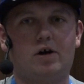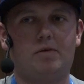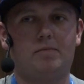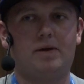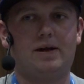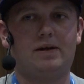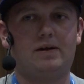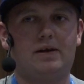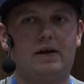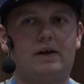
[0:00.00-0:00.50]
are a
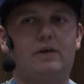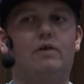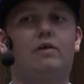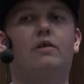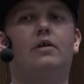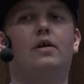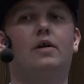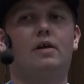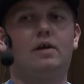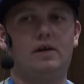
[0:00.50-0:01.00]

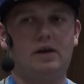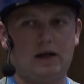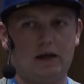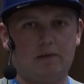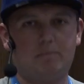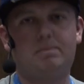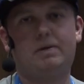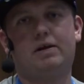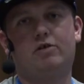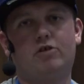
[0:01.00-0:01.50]
maintainer
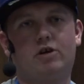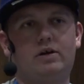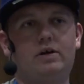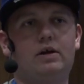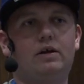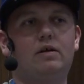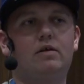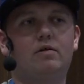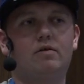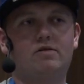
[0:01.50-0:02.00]
and be
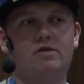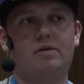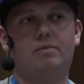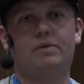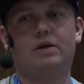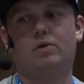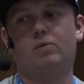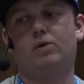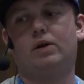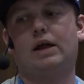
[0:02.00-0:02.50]
ready.
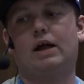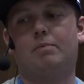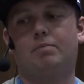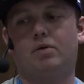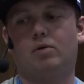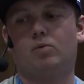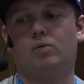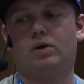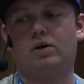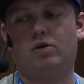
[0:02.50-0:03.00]
Something will
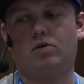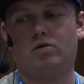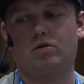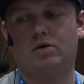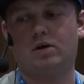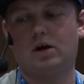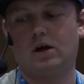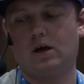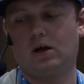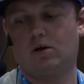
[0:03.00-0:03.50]
happen with
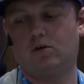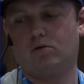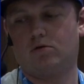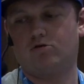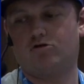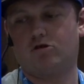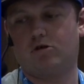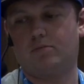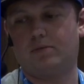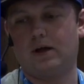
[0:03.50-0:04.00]
your
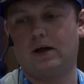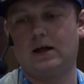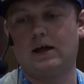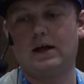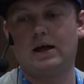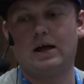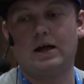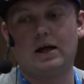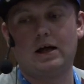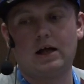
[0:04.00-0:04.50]
contrib.
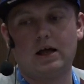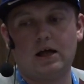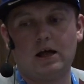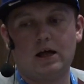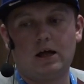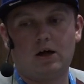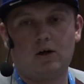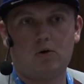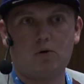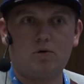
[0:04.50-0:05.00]

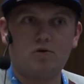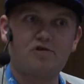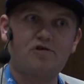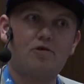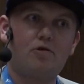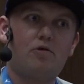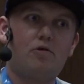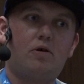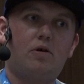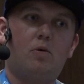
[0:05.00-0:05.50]

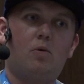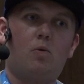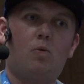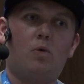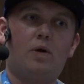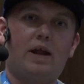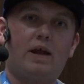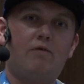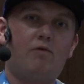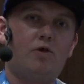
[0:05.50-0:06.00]
Also,
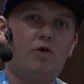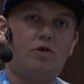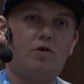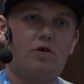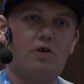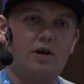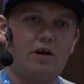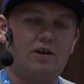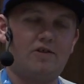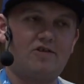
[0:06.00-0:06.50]

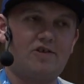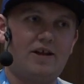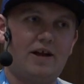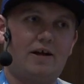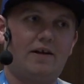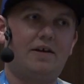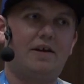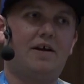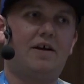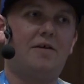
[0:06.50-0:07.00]
whatever is
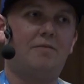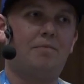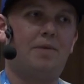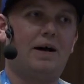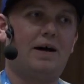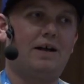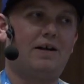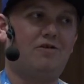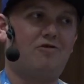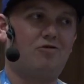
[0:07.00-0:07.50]
done
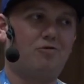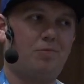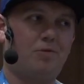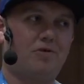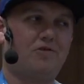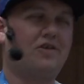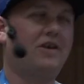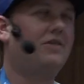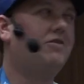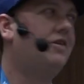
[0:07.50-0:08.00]
by
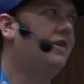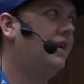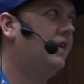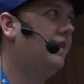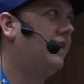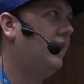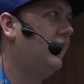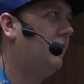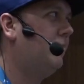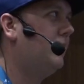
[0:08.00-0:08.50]
Drupal security
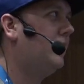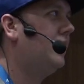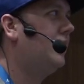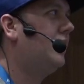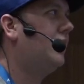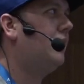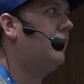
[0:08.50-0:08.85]
team,